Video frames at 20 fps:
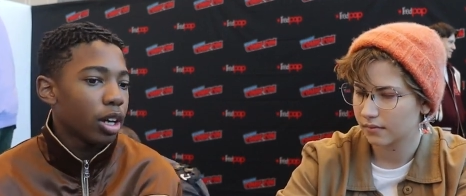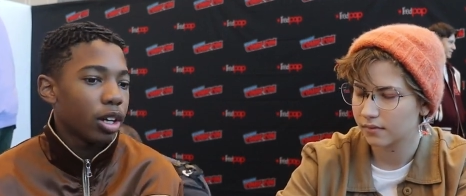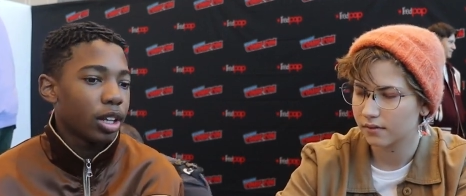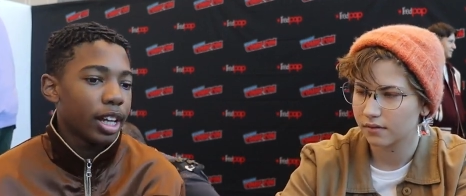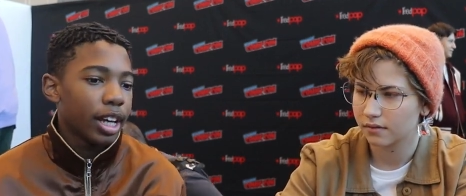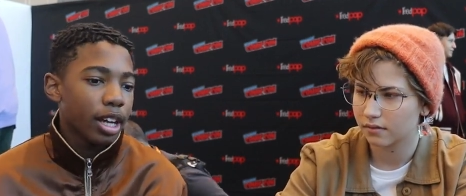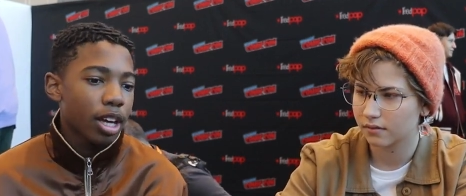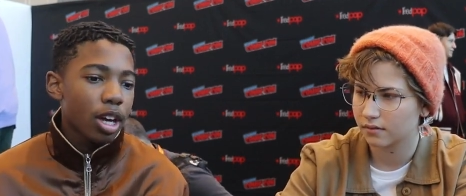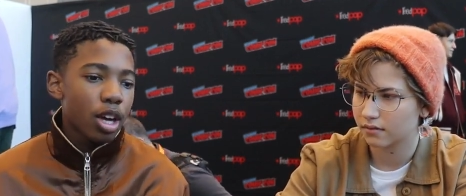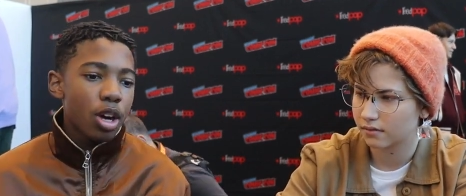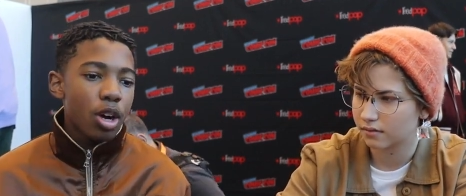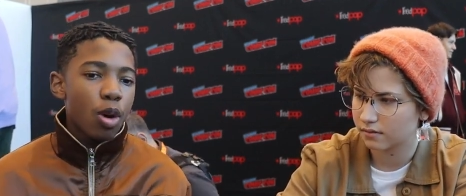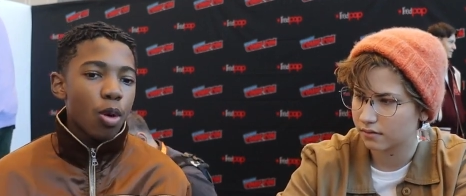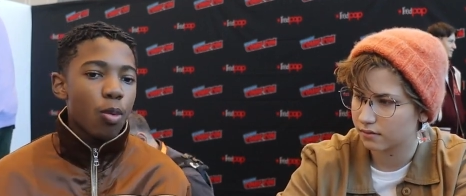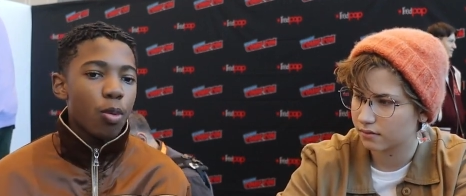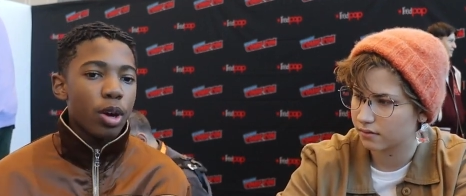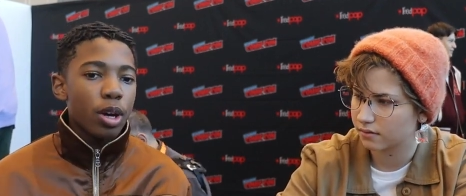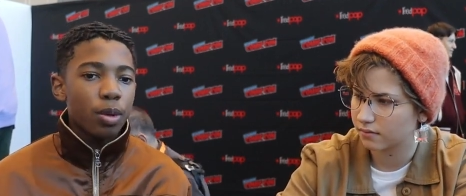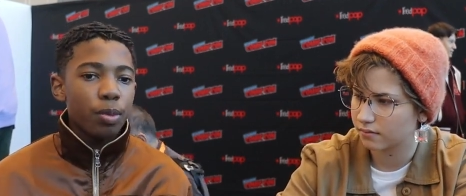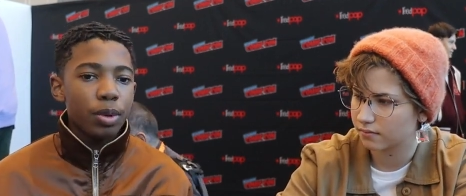Speaker 1: Or like
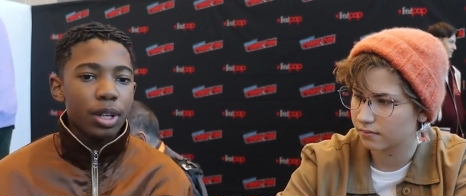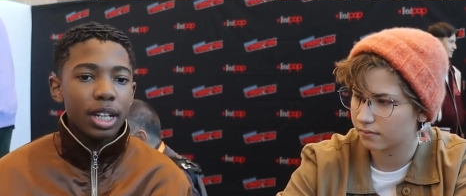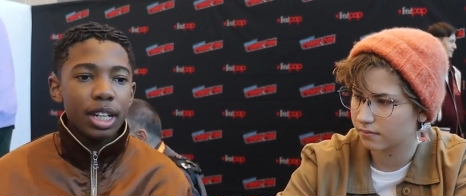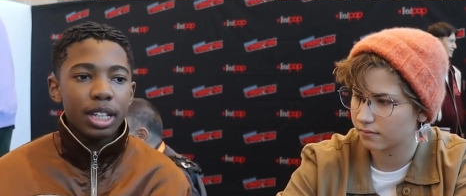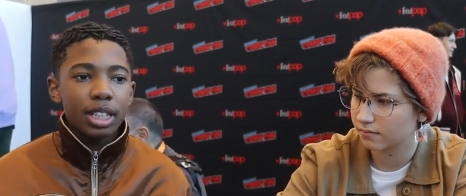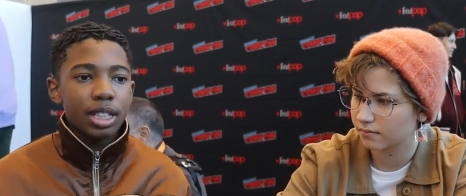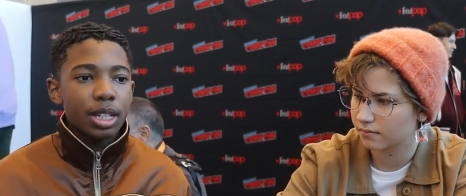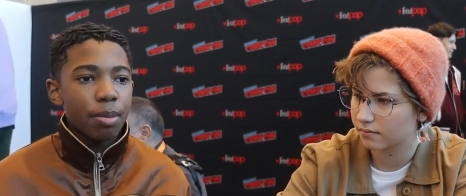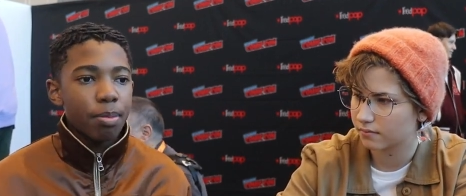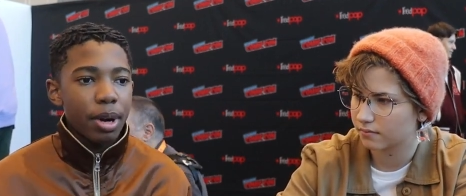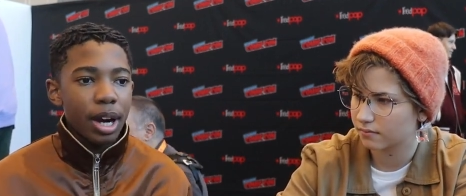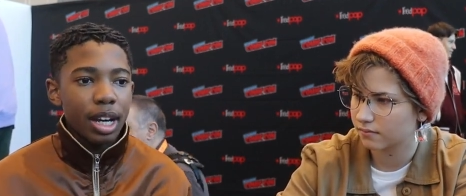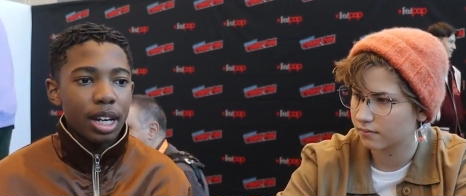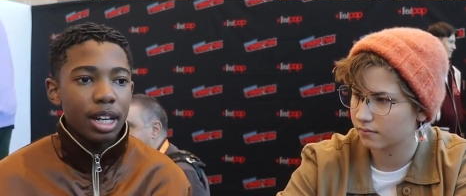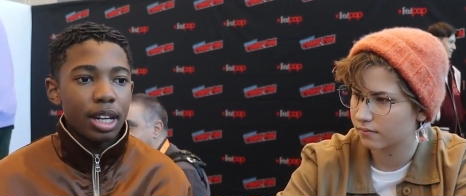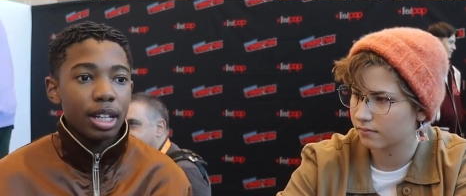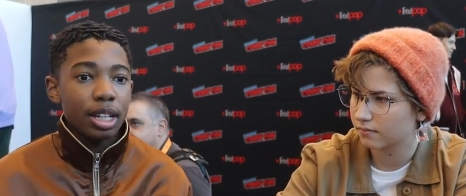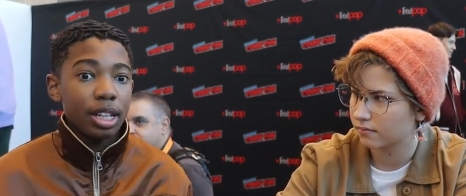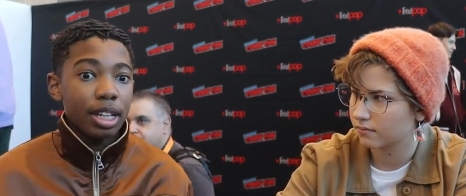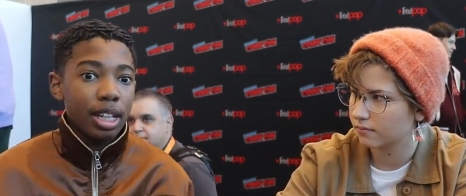when we need somebody to